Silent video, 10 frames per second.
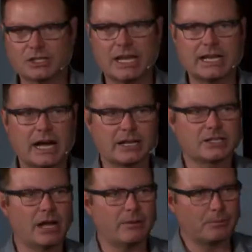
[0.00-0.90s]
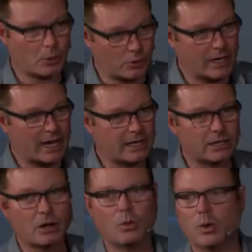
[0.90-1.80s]
say, God has not
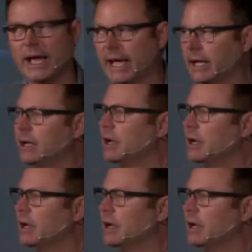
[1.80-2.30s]
created a way